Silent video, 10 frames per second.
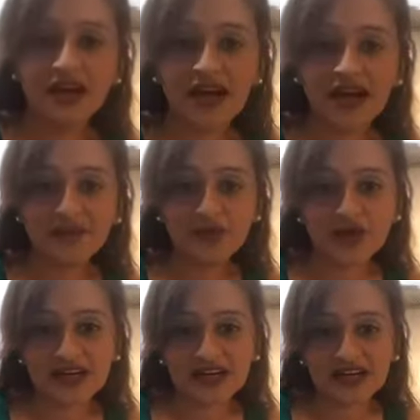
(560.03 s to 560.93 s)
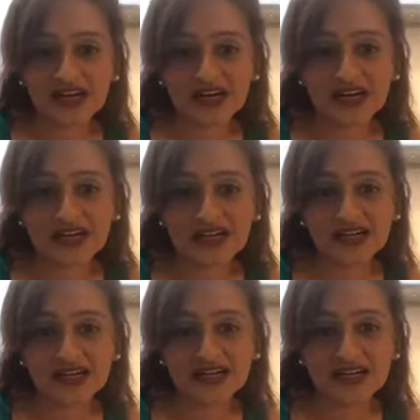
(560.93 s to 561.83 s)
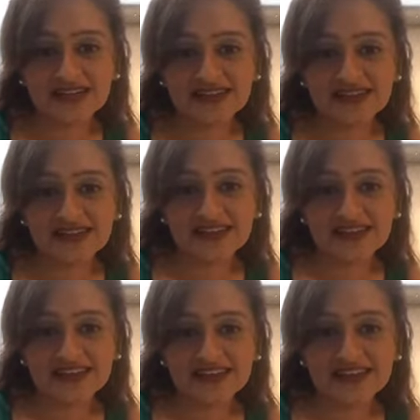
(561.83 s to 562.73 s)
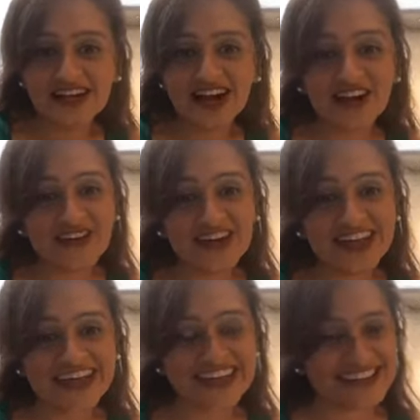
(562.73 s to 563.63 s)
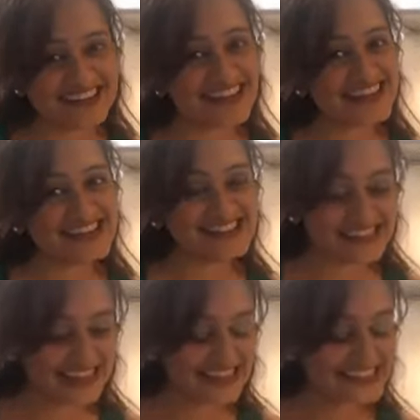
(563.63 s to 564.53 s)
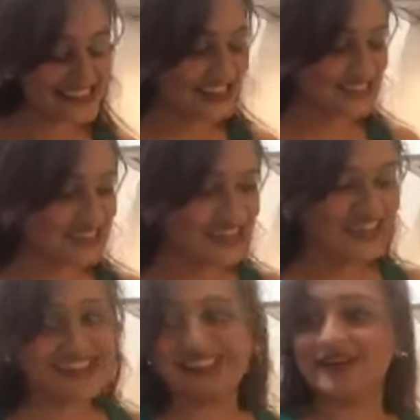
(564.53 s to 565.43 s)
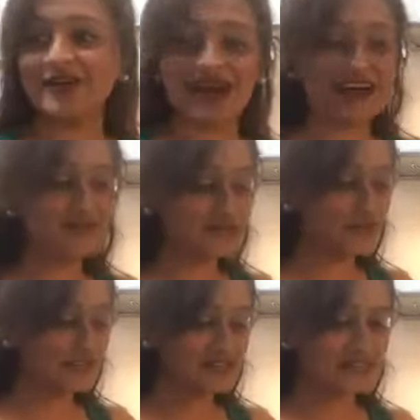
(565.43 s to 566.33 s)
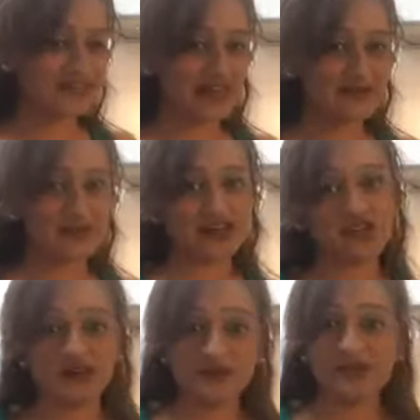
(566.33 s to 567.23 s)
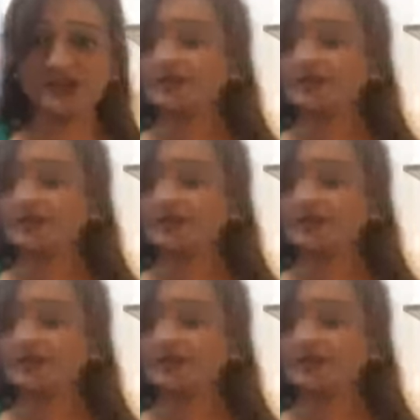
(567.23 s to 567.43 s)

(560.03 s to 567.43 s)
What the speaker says: Hi, Paula. Oh, okay, nice, sounds great. So I'm going to get my shrimp and show